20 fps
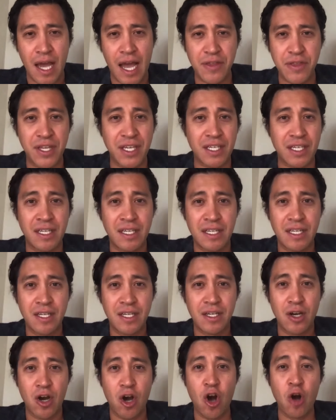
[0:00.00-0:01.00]
I think
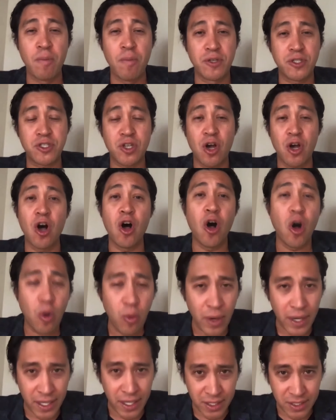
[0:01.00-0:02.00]
almost
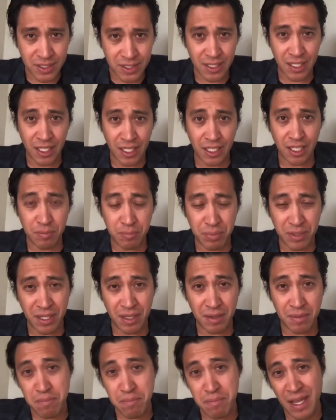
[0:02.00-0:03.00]
always it could
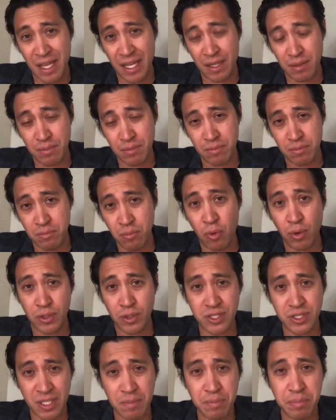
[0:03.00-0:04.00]
be made more
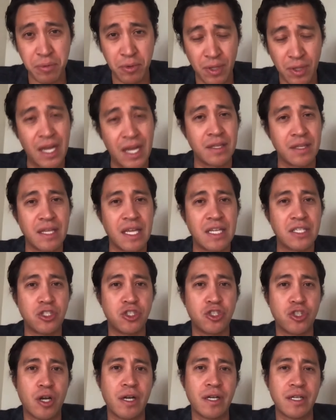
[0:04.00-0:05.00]
simple and less
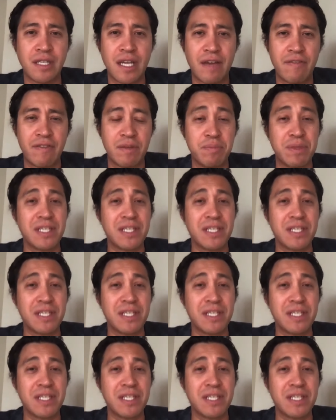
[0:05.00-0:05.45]
jargon heavy,